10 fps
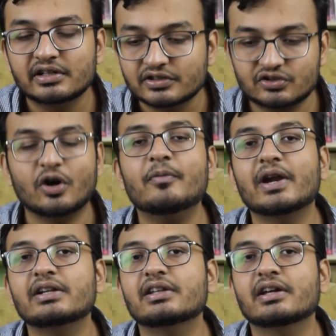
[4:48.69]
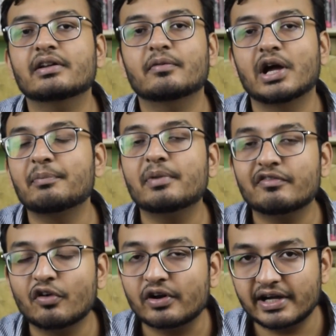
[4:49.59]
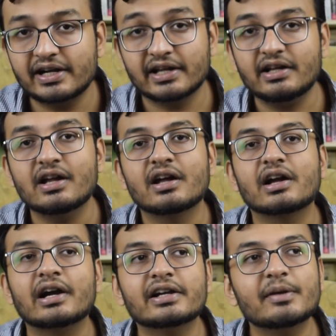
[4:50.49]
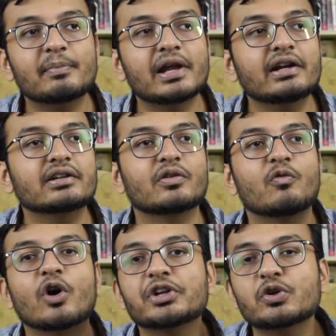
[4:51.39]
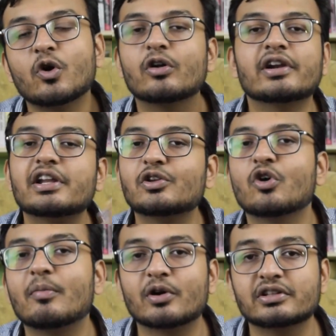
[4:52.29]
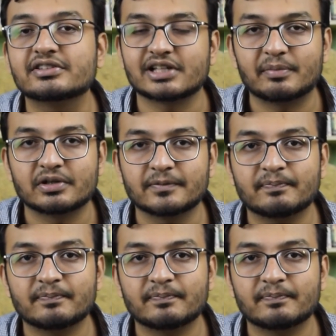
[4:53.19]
stop right there and before reading, contemplate what you already know about this chapter.